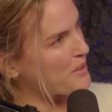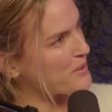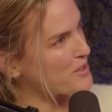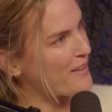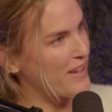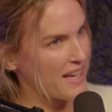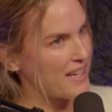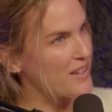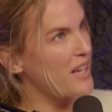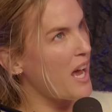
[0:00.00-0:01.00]
You were driving
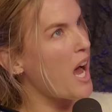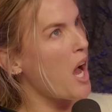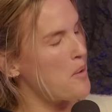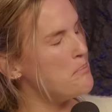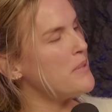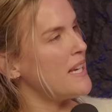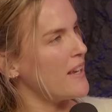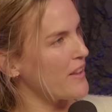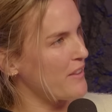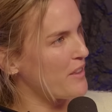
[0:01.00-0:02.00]
and
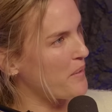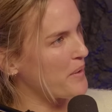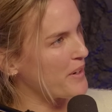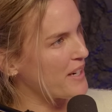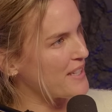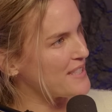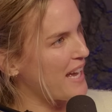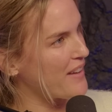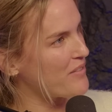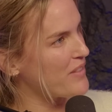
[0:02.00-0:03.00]
immediately thought we were gonna
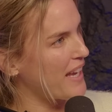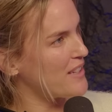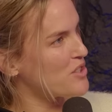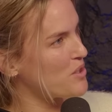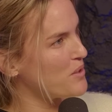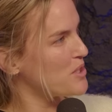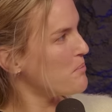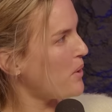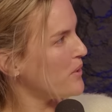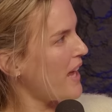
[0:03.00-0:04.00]
die. Like yeah. as soon as you
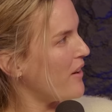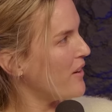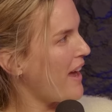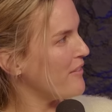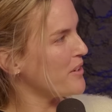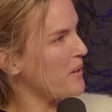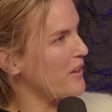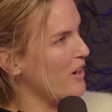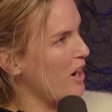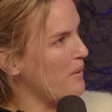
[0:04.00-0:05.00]
pulled out, everyone yeah.
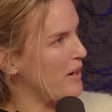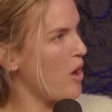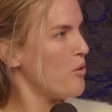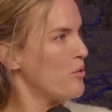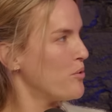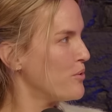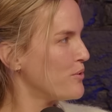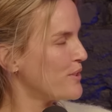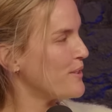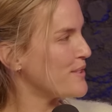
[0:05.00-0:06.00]
in the car went, Oh,
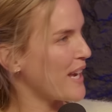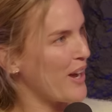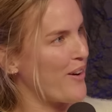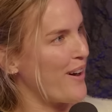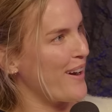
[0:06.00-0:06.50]
there was yeah, like but that car.